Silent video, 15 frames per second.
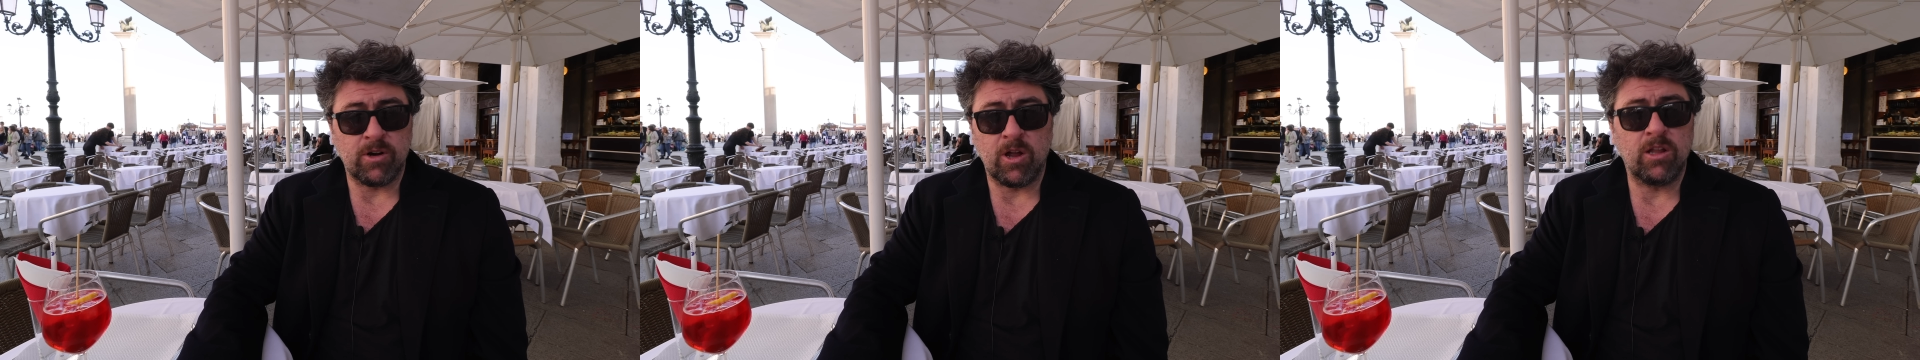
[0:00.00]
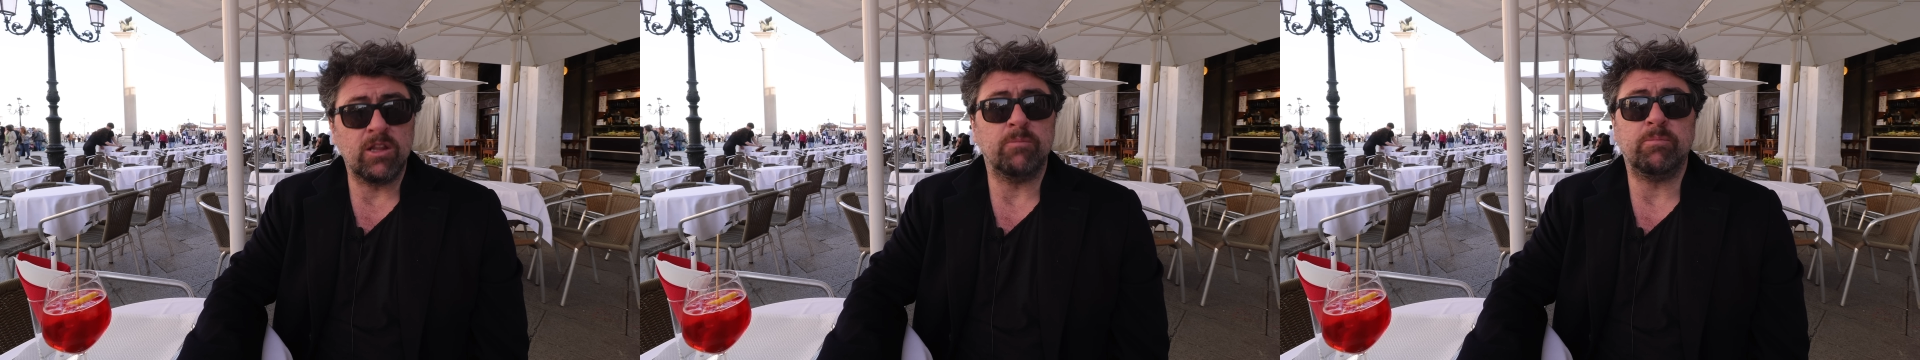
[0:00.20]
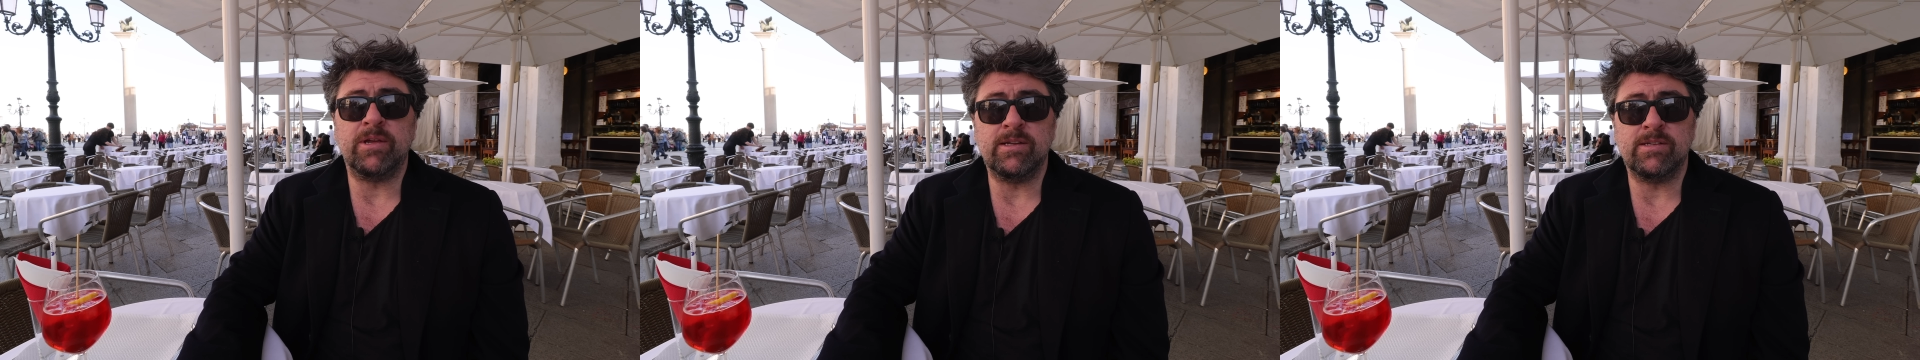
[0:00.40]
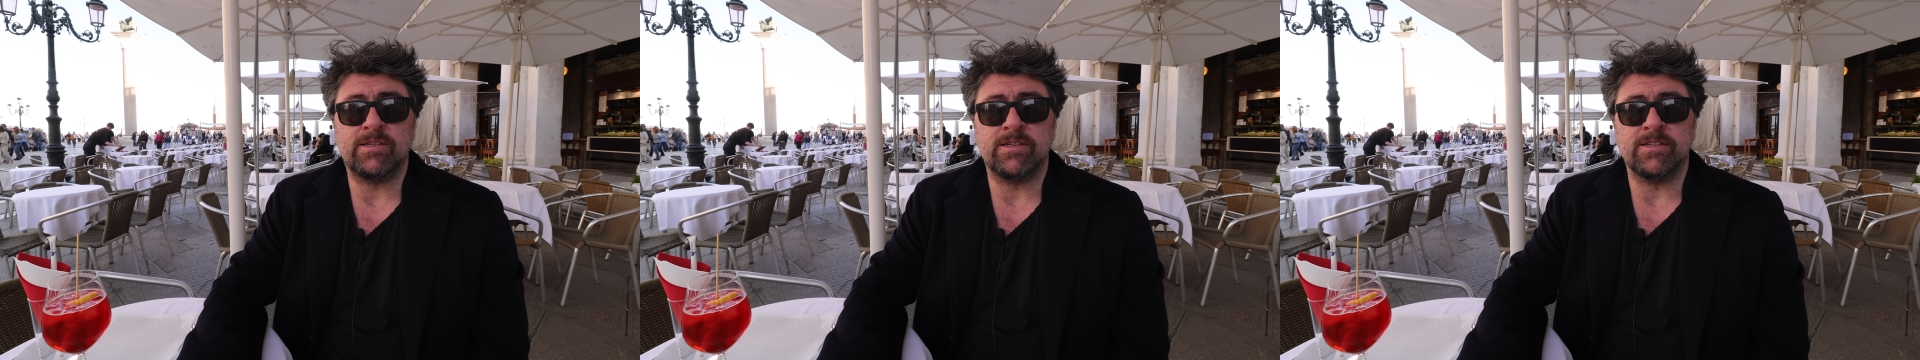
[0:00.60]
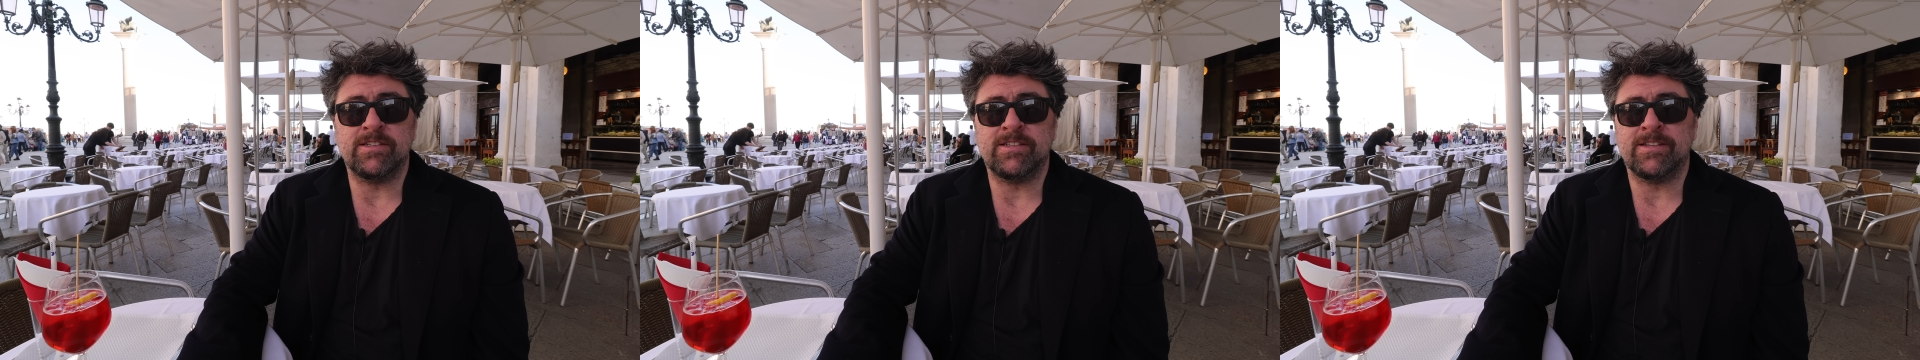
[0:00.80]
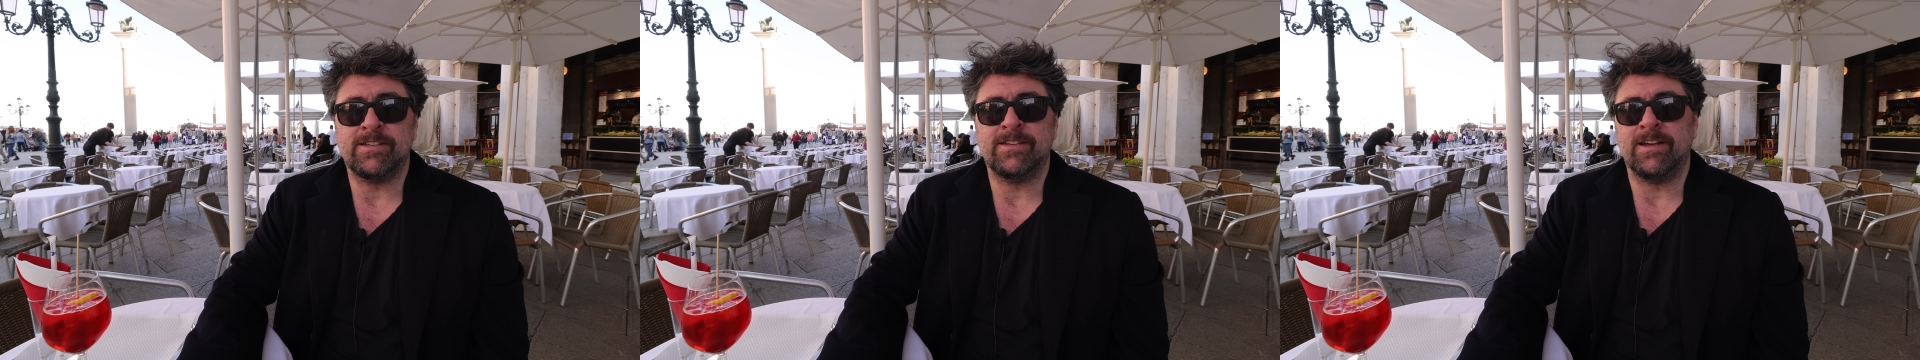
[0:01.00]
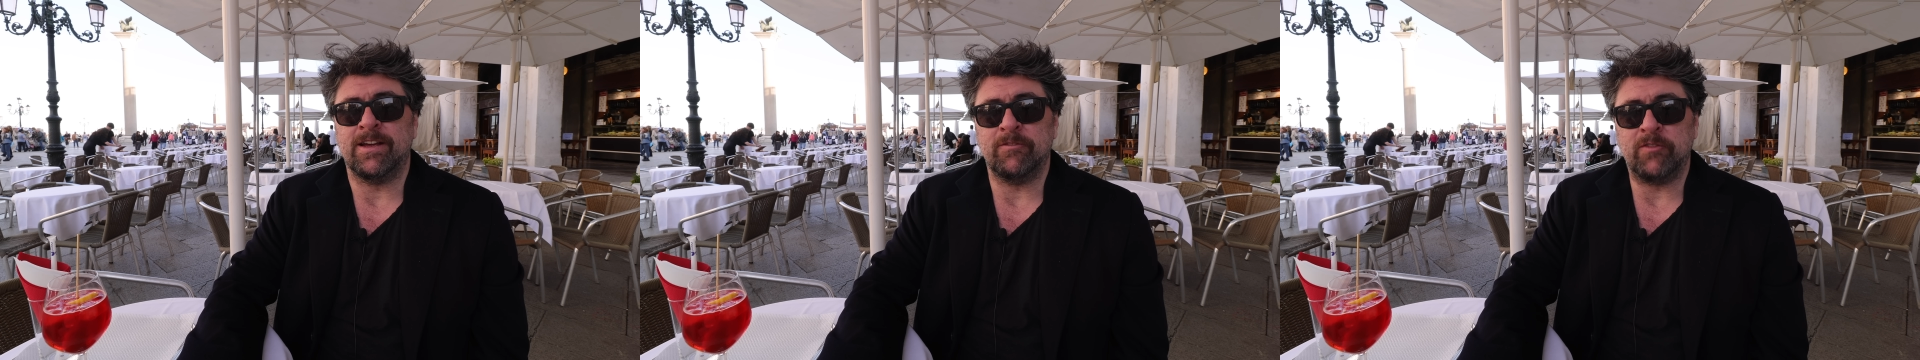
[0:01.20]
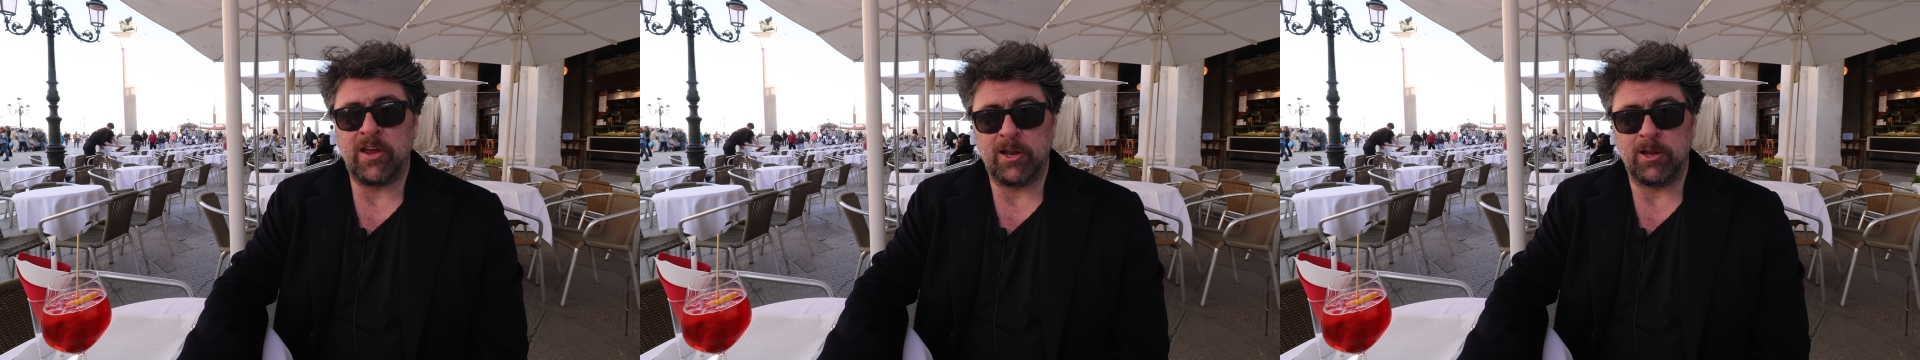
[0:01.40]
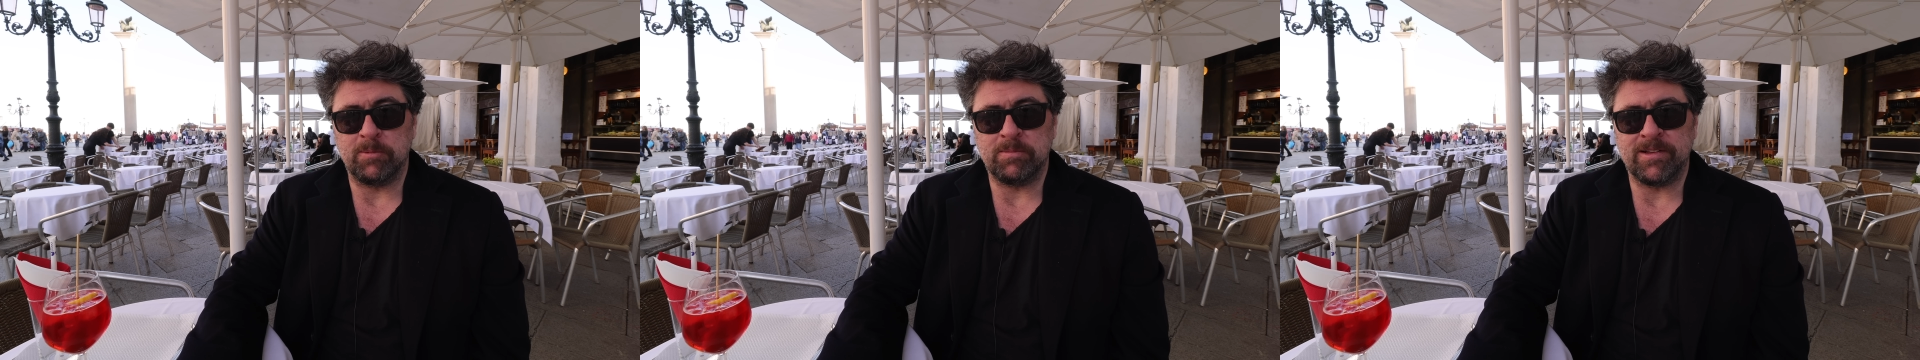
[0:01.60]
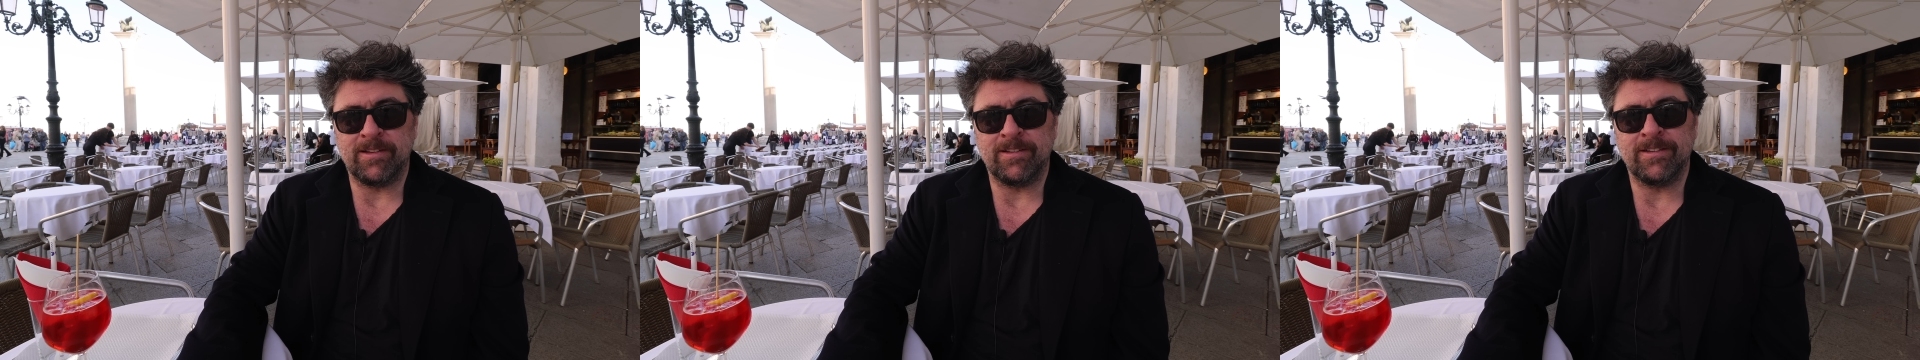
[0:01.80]
all the pieces
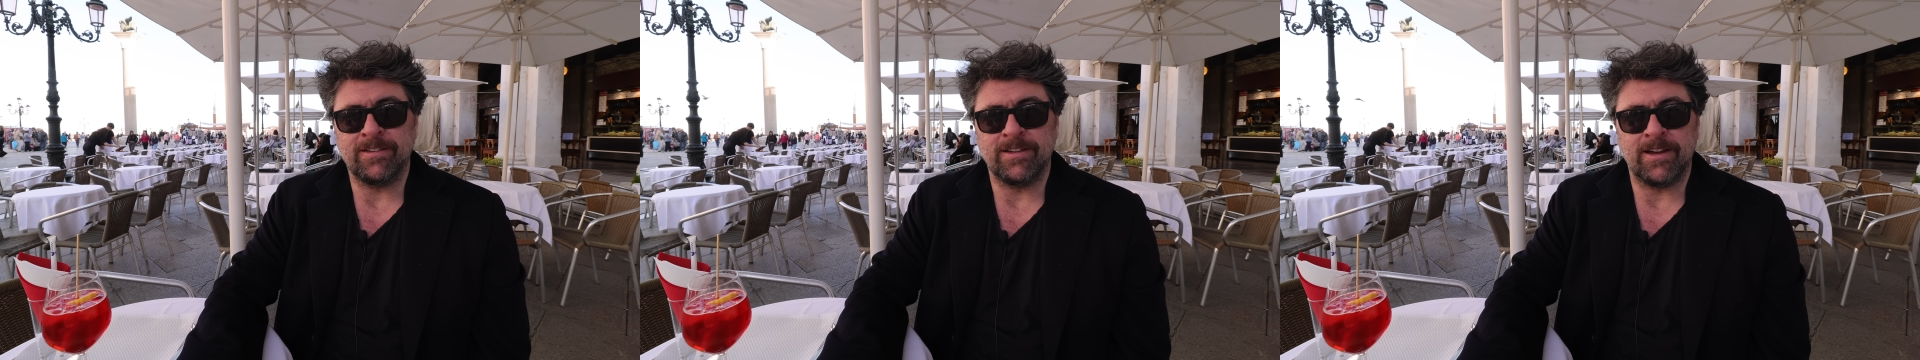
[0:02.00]
available